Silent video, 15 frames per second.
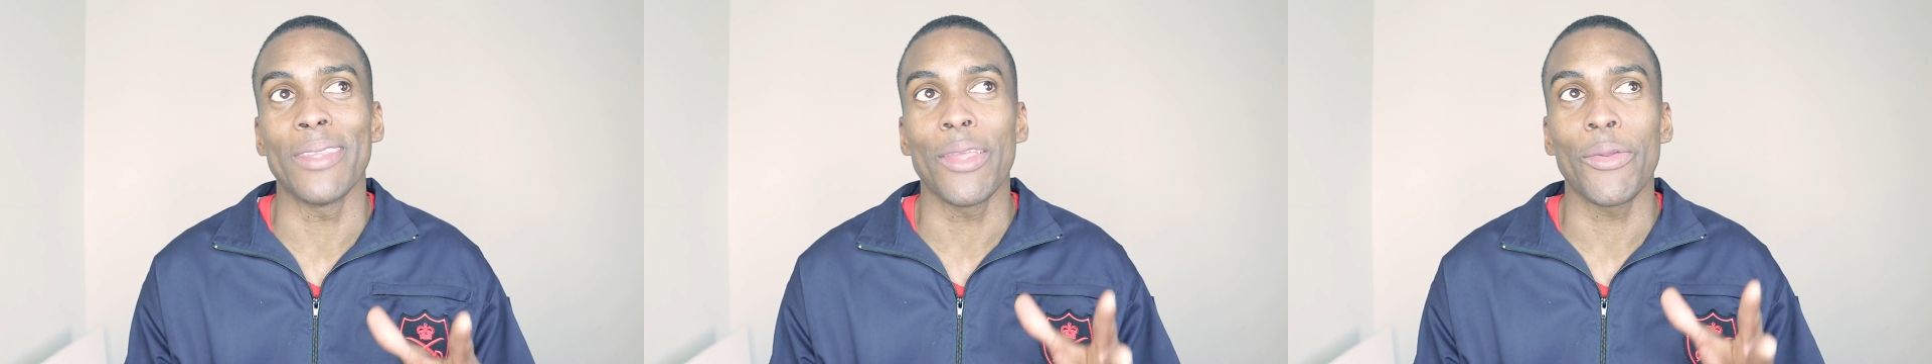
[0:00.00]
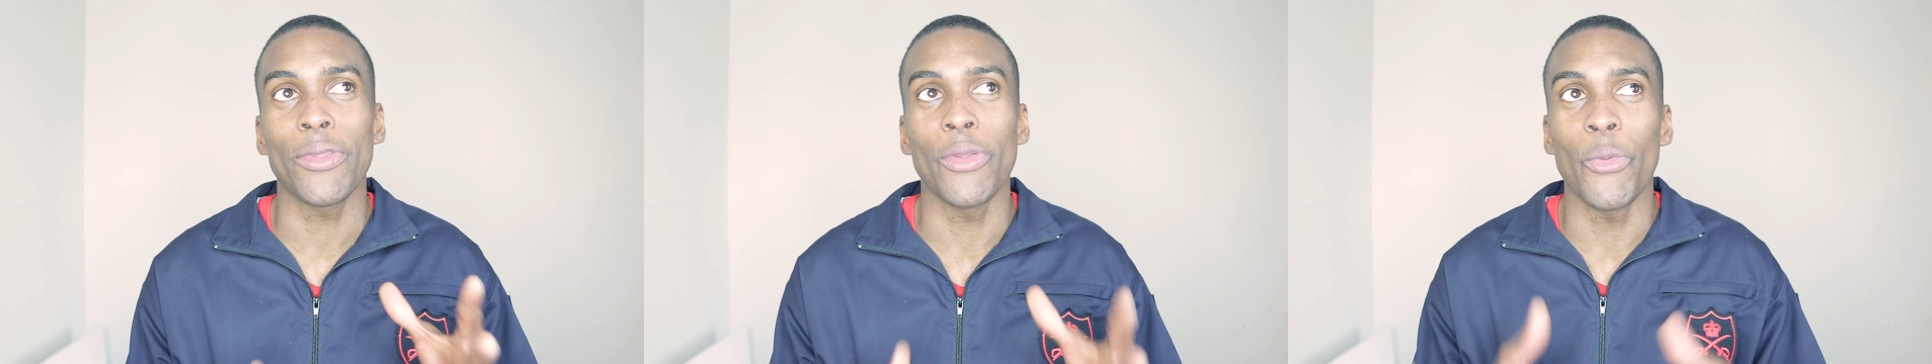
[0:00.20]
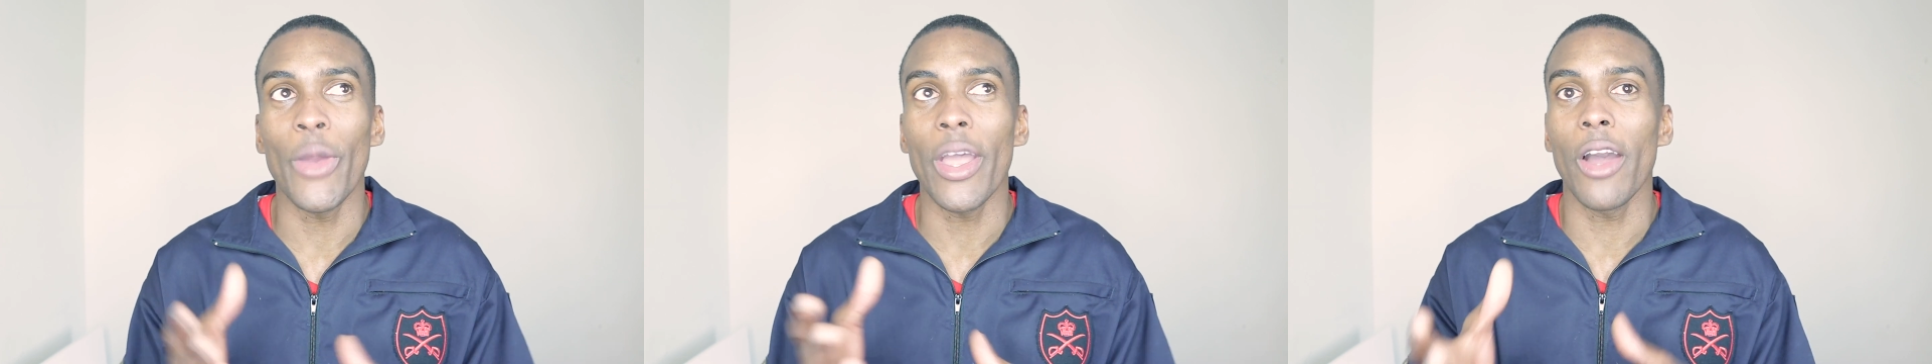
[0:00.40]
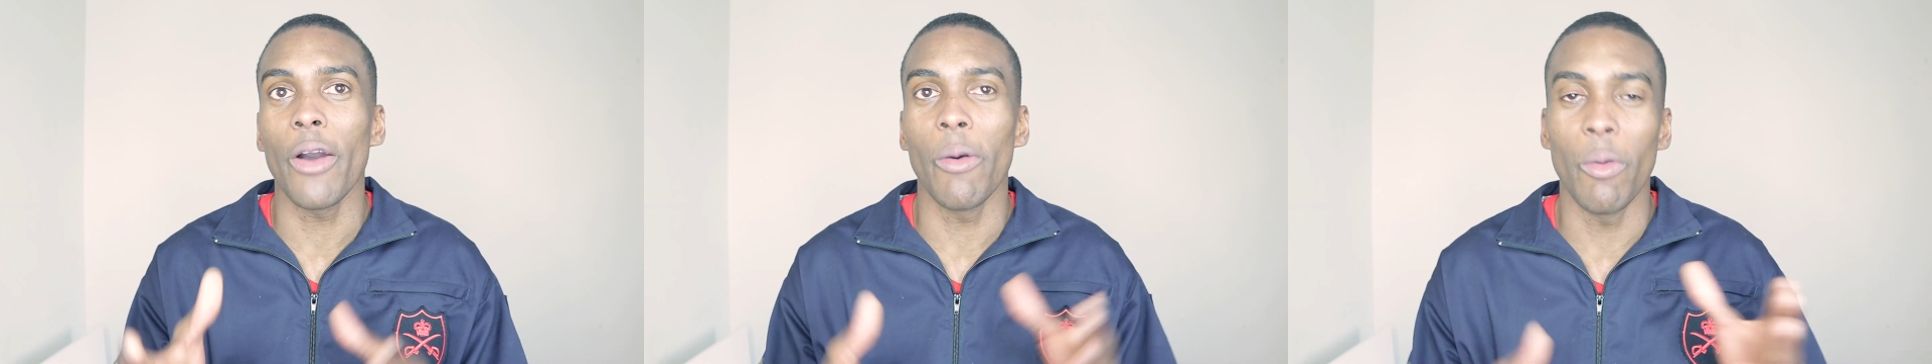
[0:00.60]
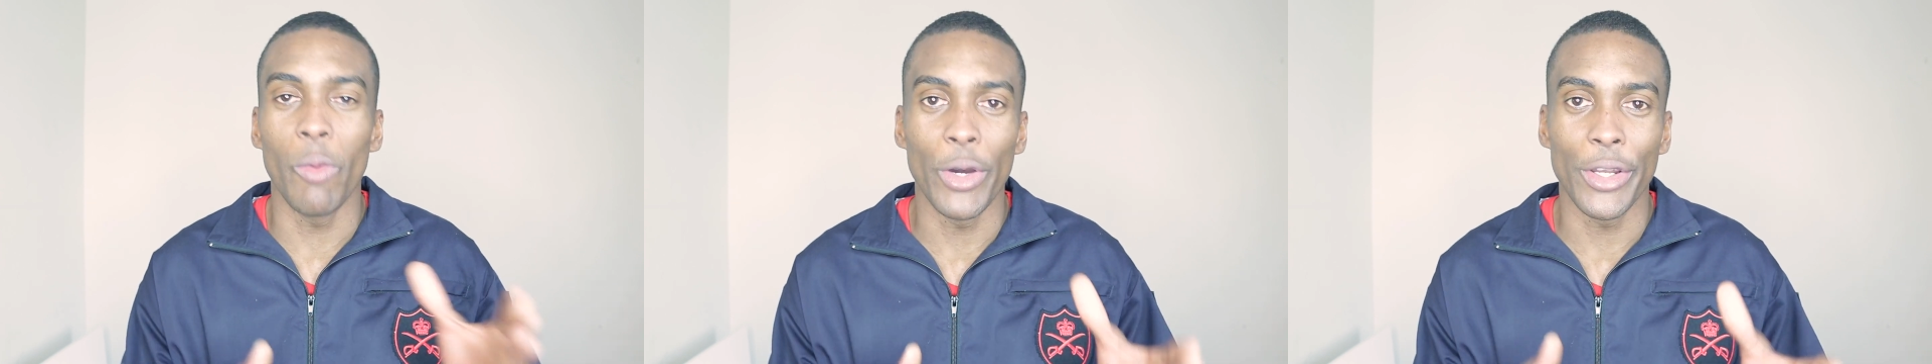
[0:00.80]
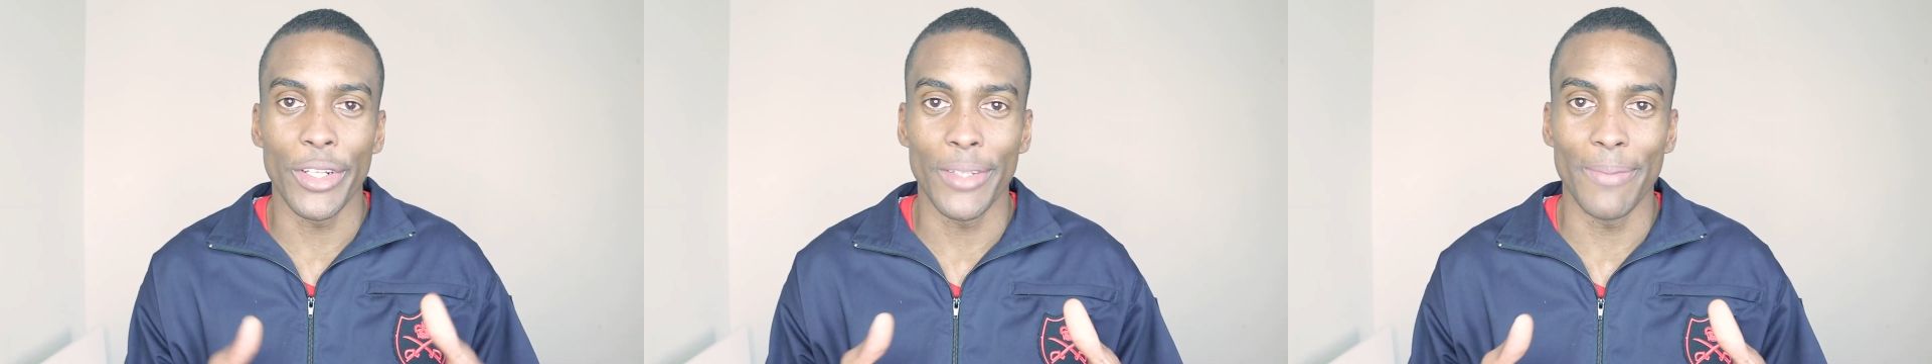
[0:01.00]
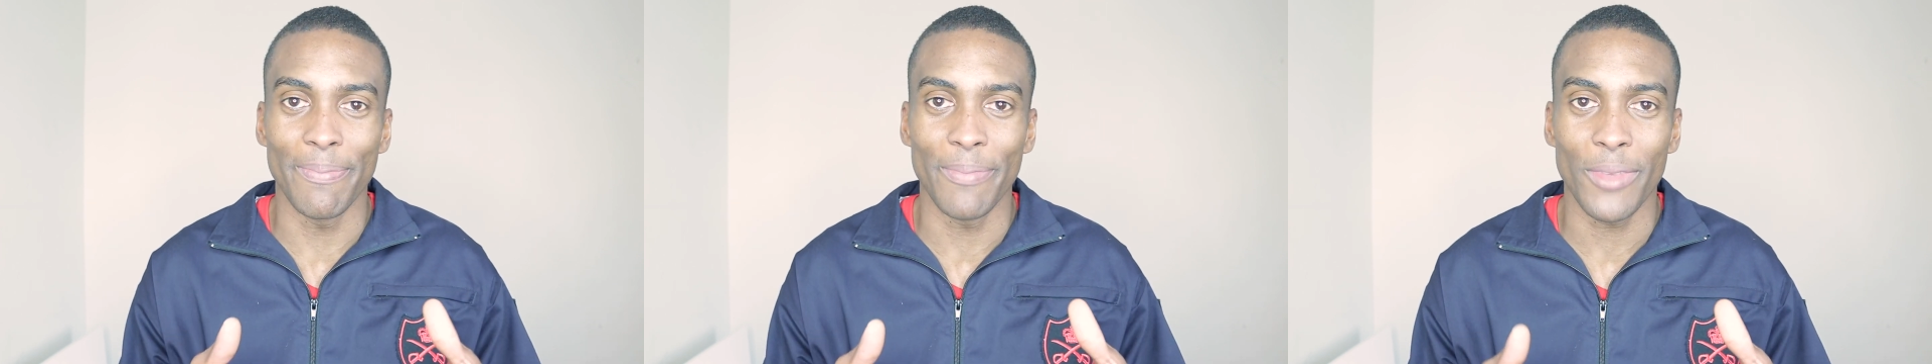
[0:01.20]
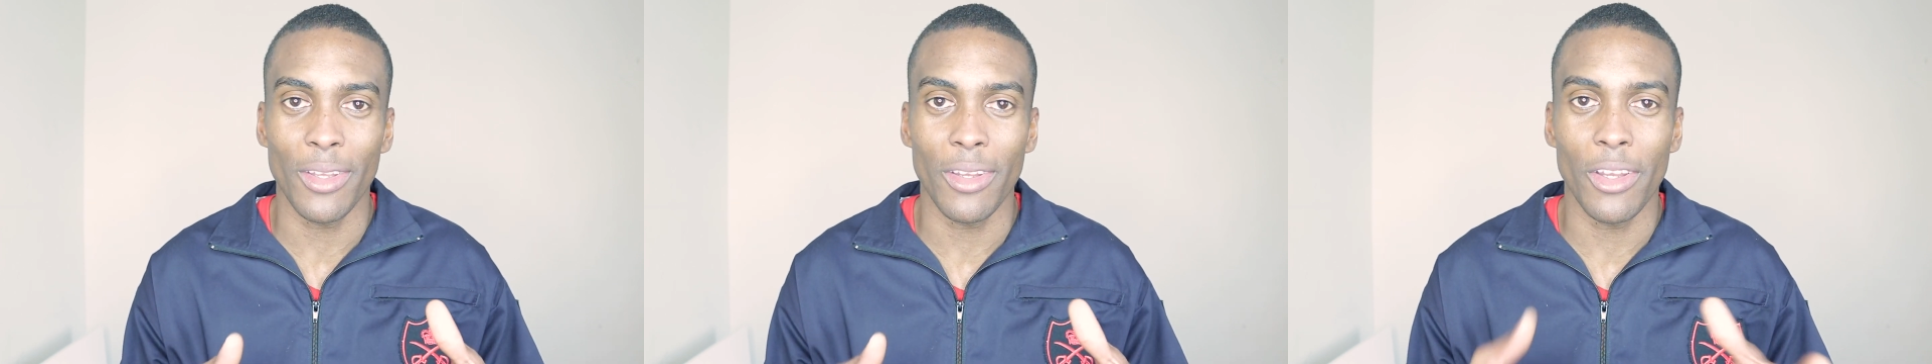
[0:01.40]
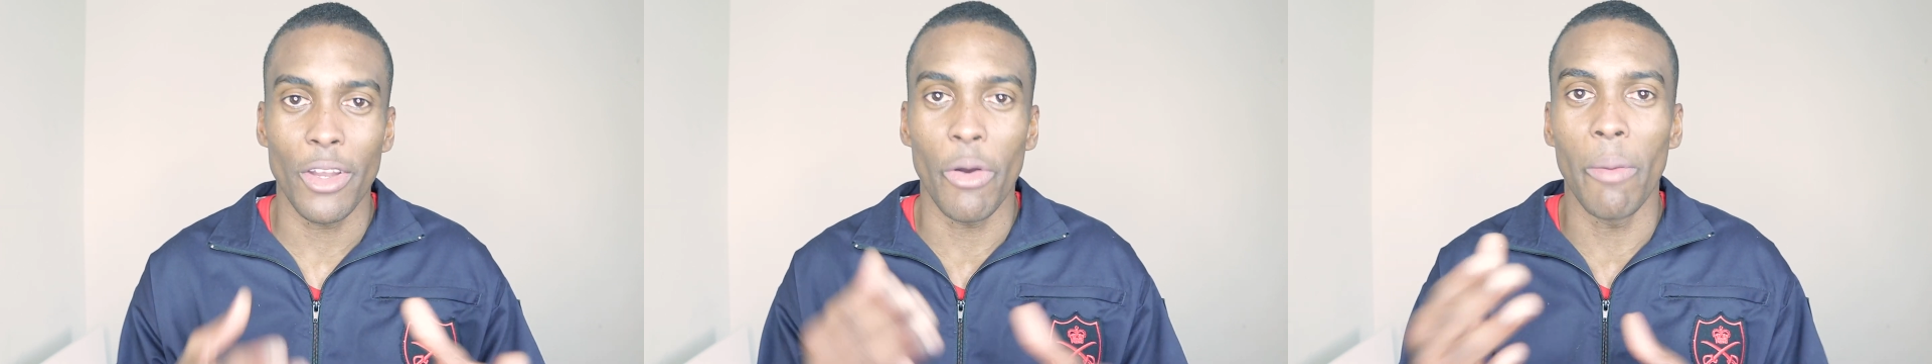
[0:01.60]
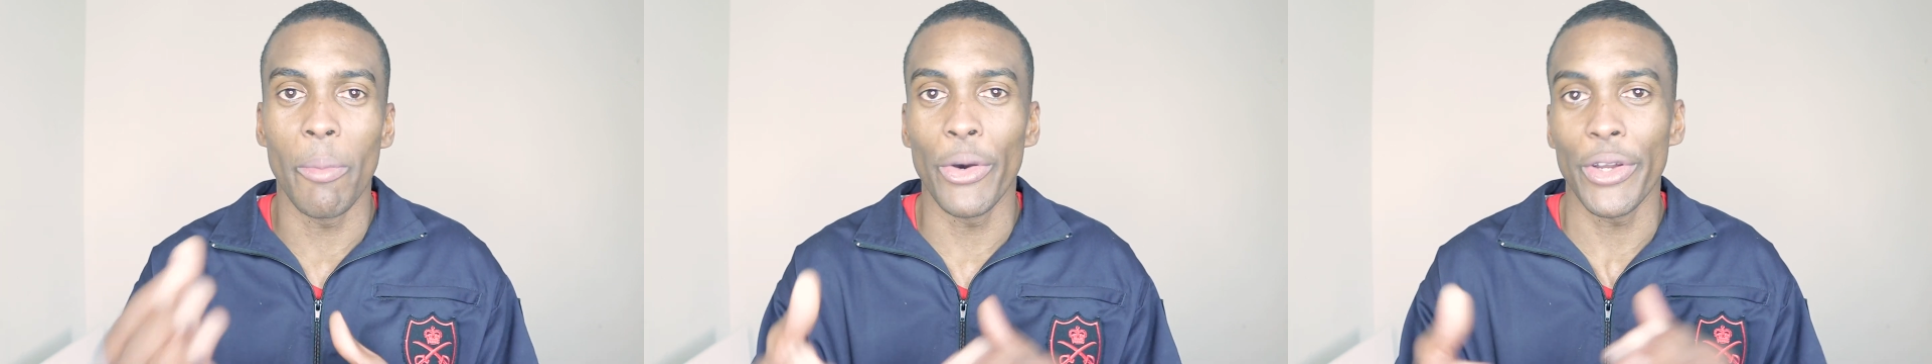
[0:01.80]
the way I wanna
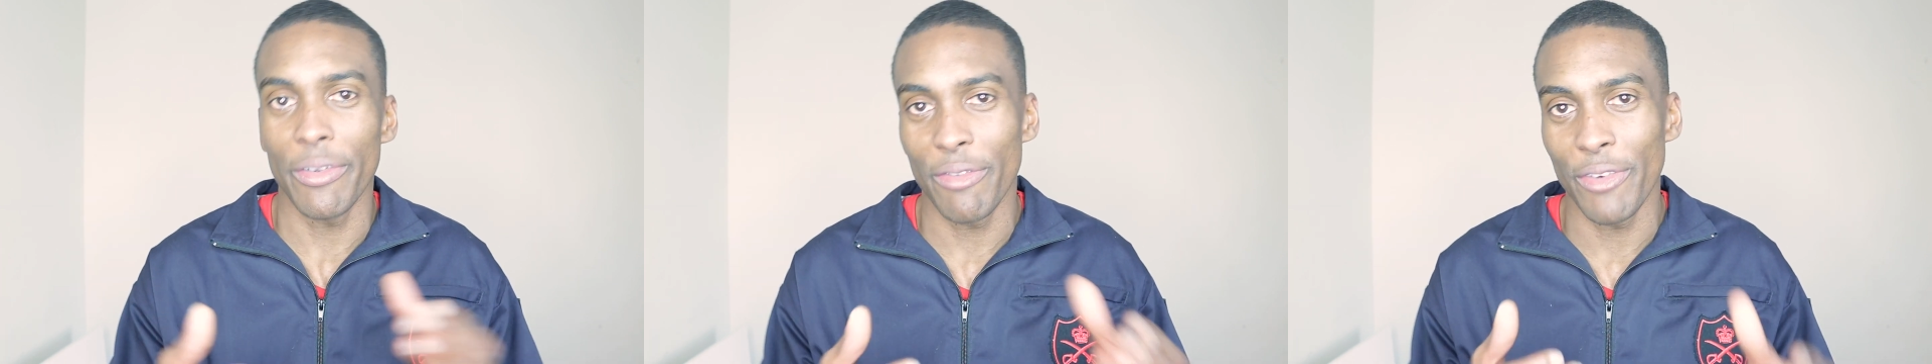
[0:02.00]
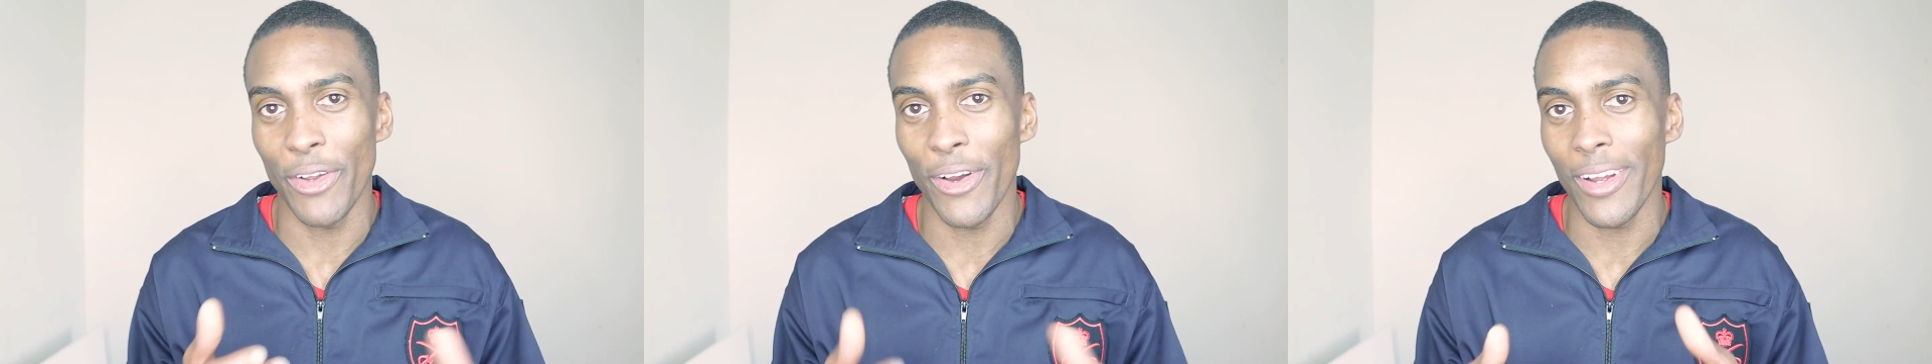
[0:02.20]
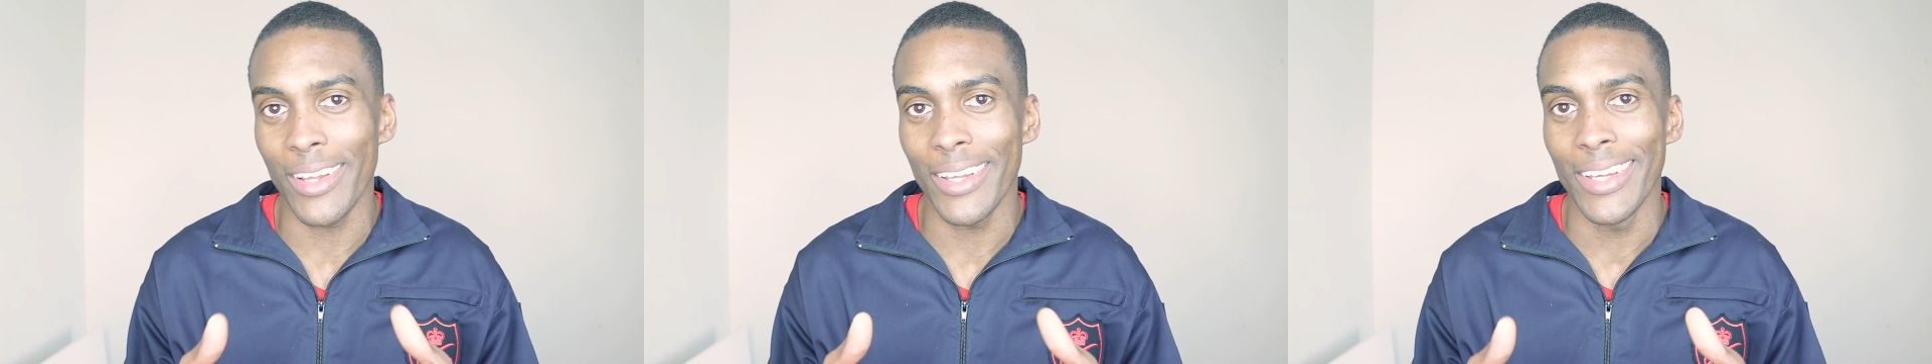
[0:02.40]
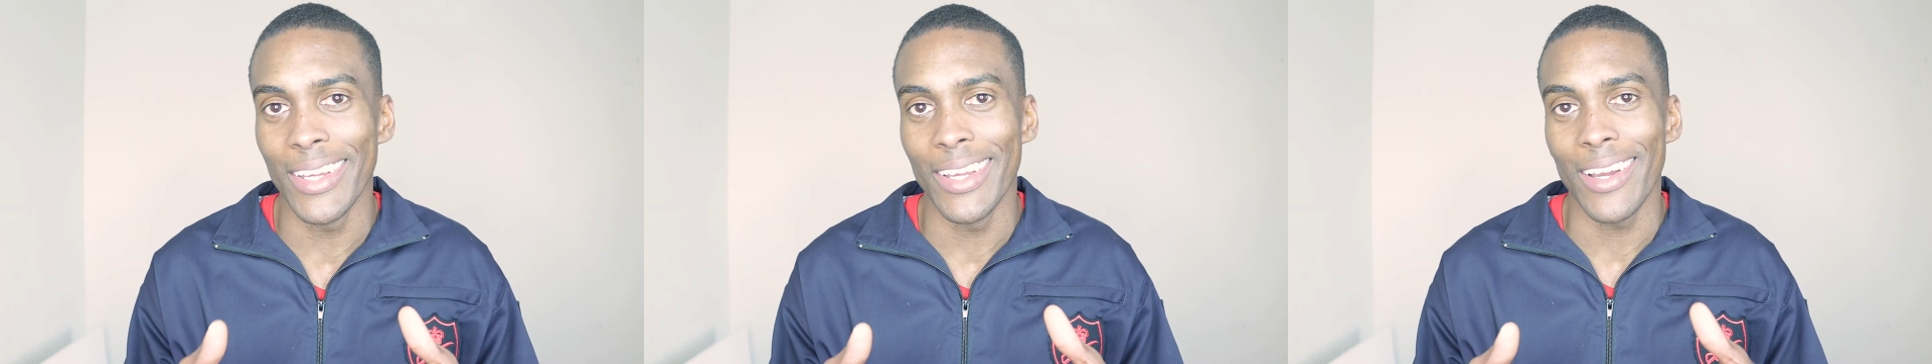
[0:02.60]
go about the vlog,